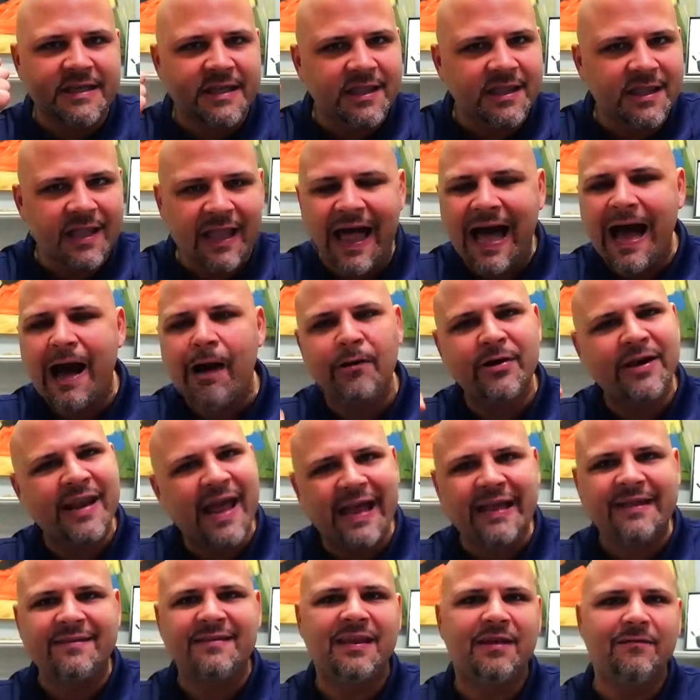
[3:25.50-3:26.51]
allow
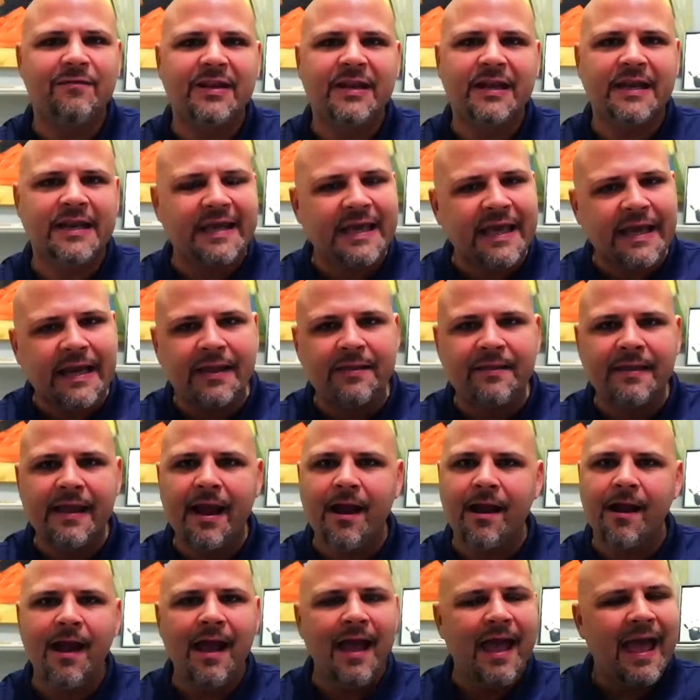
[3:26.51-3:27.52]
negativity to get in
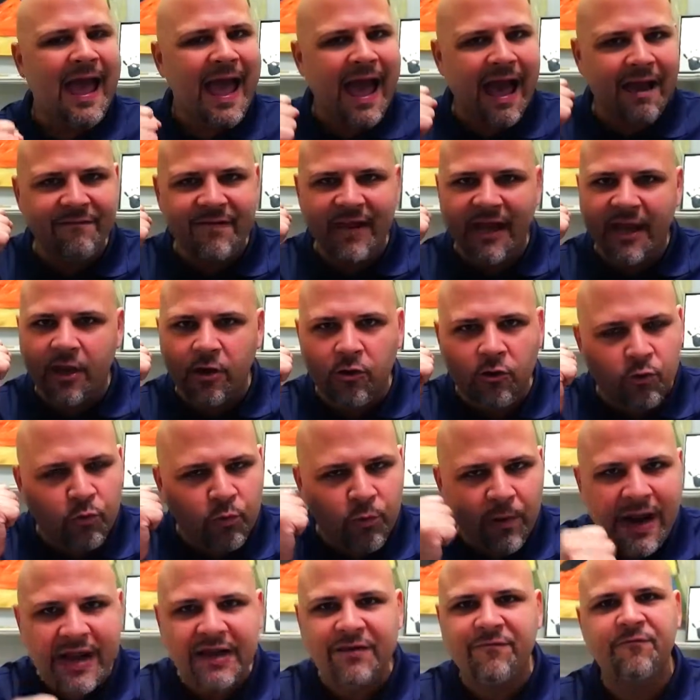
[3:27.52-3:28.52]
there. Have a
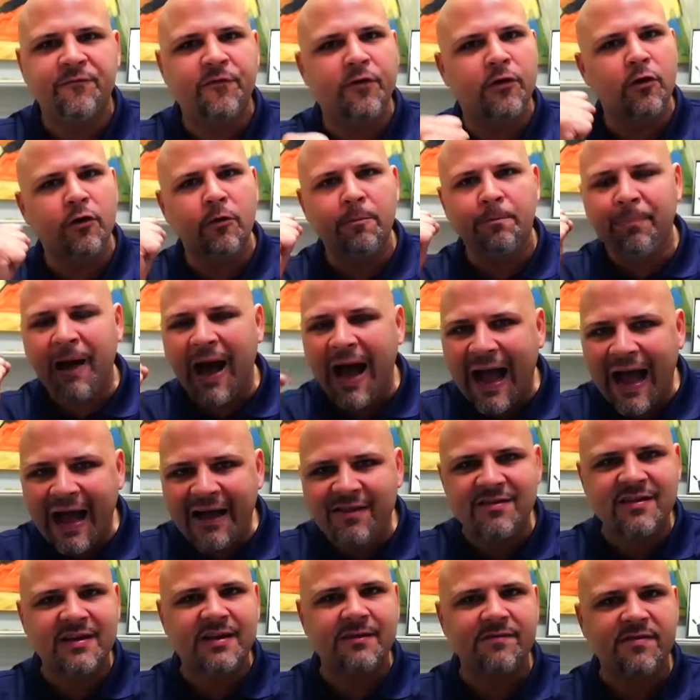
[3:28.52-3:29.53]
grateful,
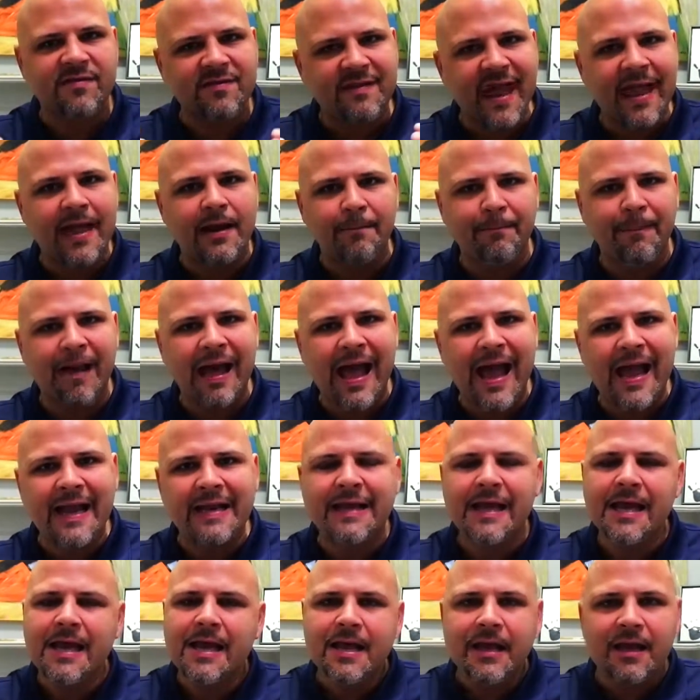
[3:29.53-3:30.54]
positive state of
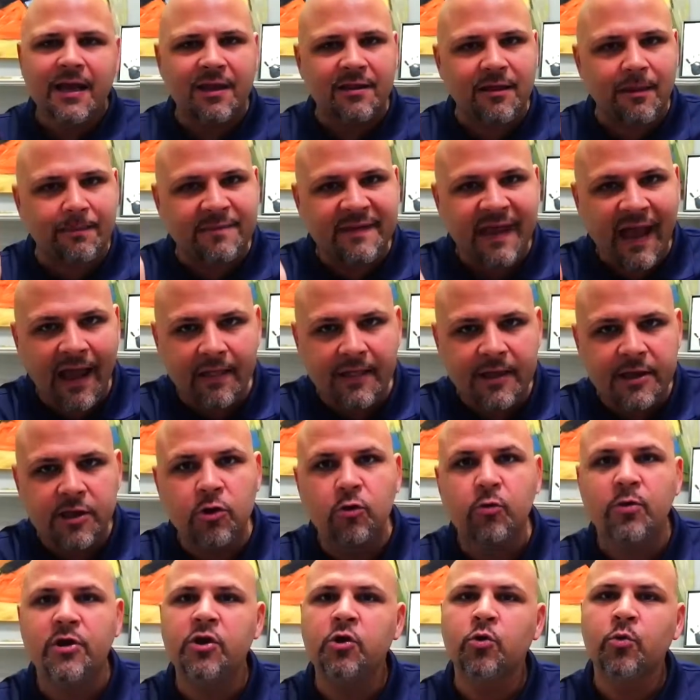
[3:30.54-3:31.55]
mind, because I'm telling
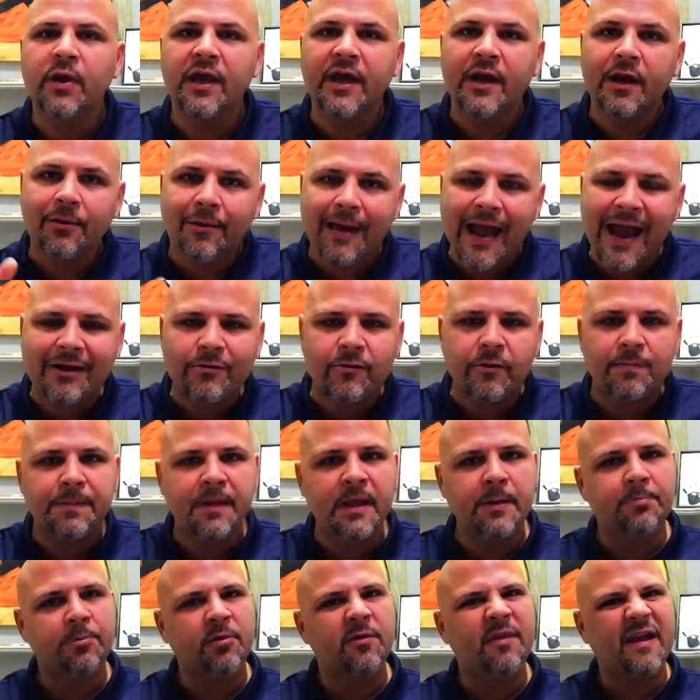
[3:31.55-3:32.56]
you, when you interact with
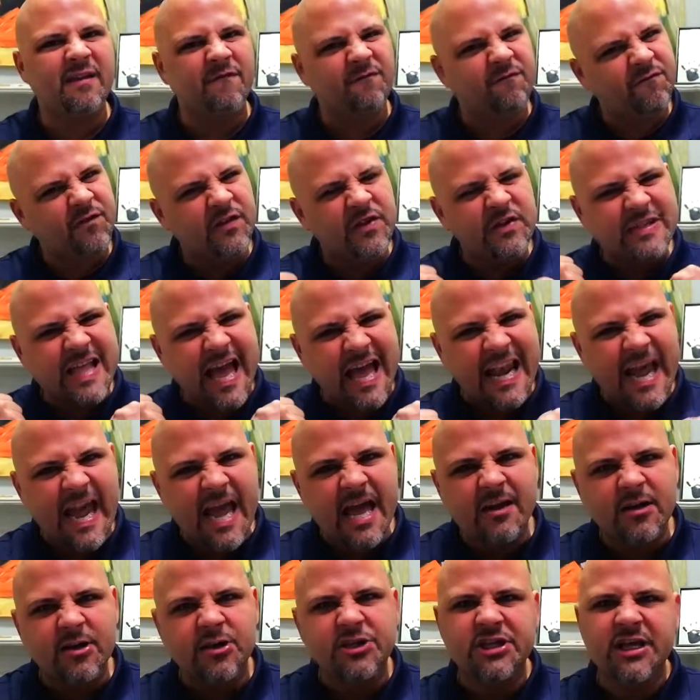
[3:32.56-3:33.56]
people, they feel that
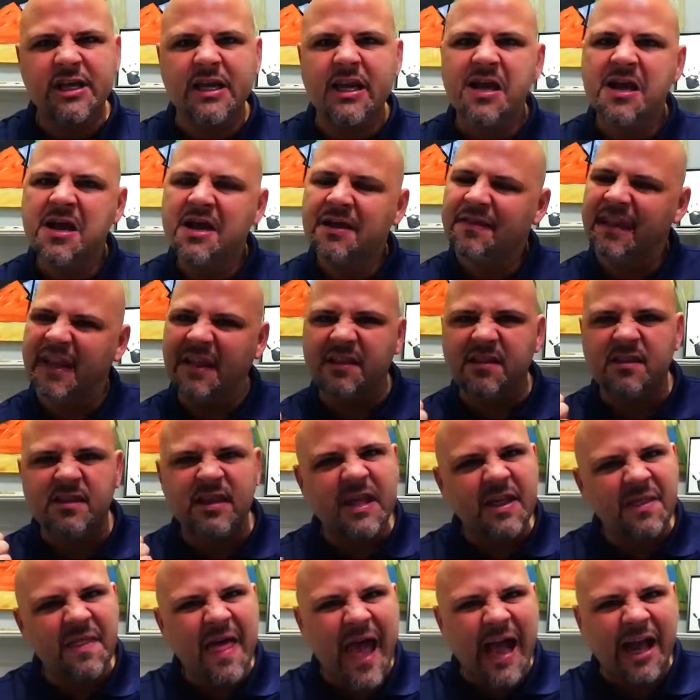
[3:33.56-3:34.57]
energy, they
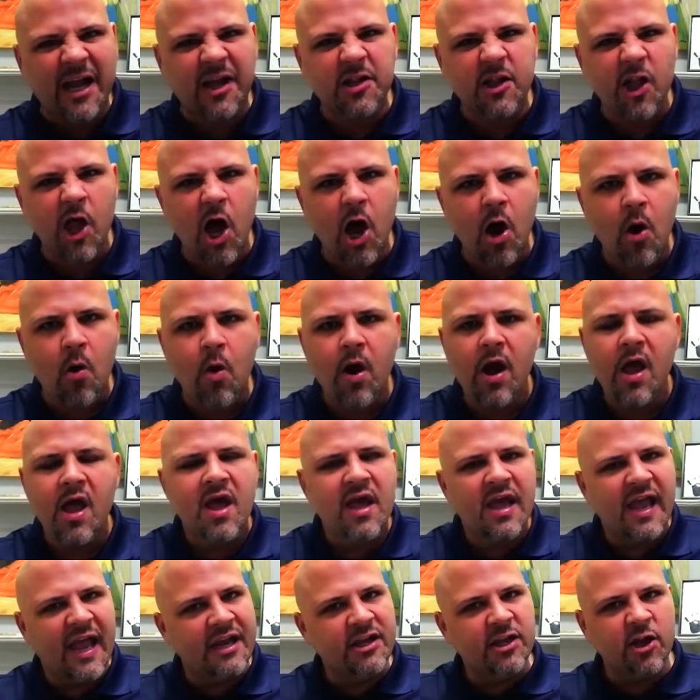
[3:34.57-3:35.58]
see that glow,
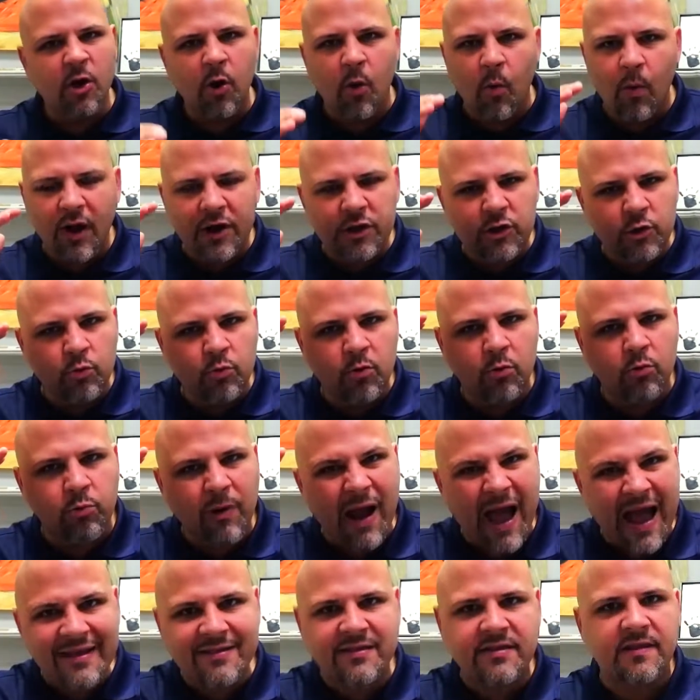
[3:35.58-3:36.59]
and you know what? You will
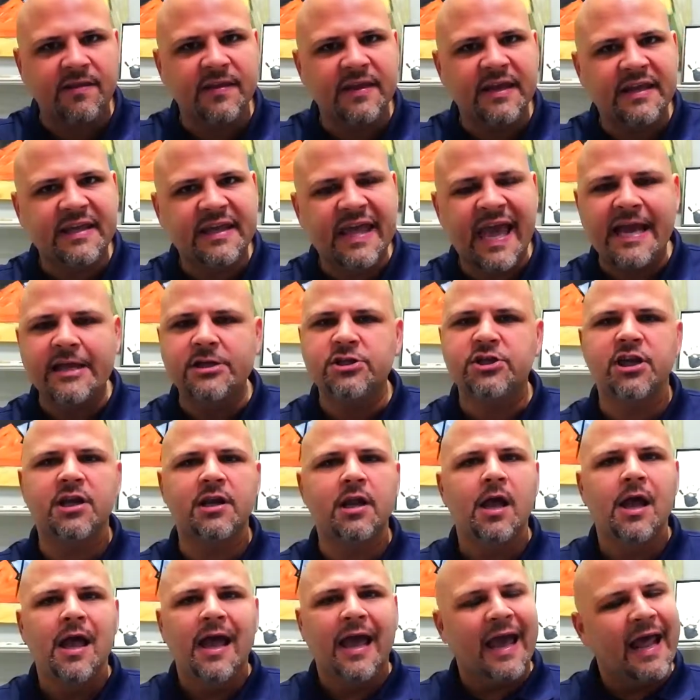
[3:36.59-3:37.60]
rise to the
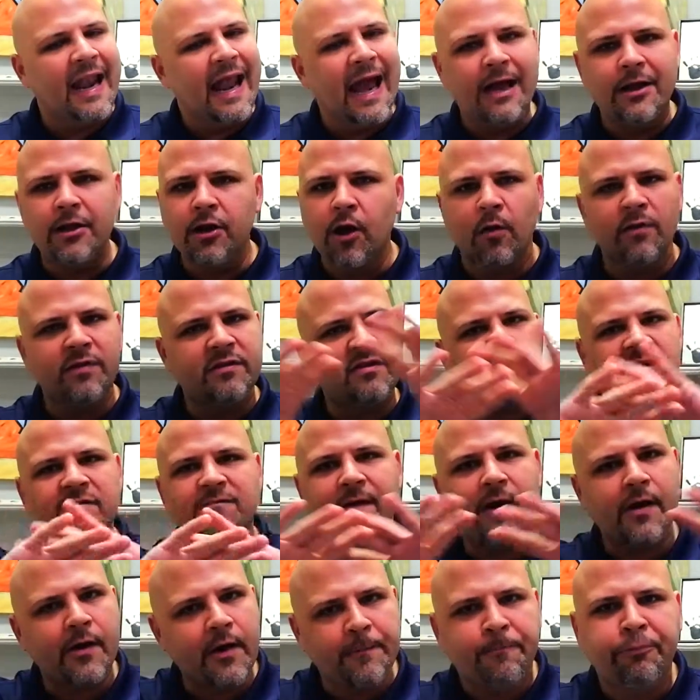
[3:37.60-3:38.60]
occasion. And I know this is
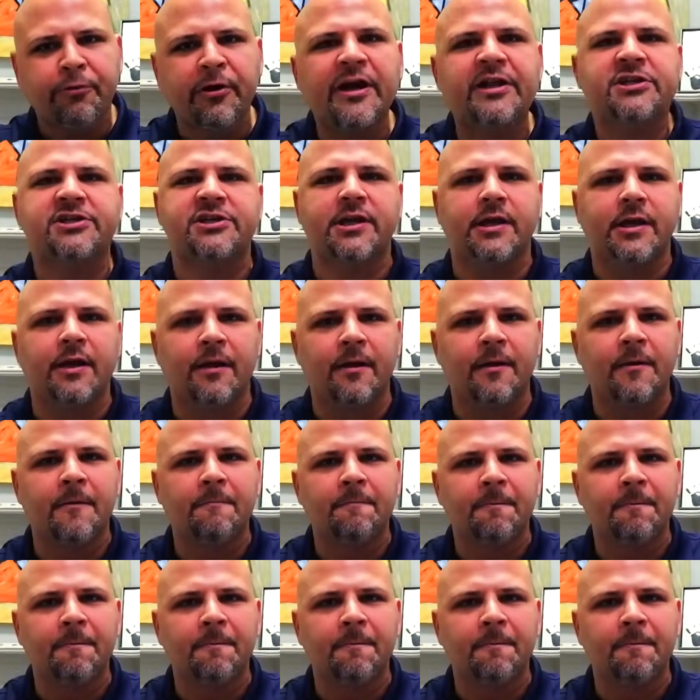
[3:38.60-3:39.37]
very preachy.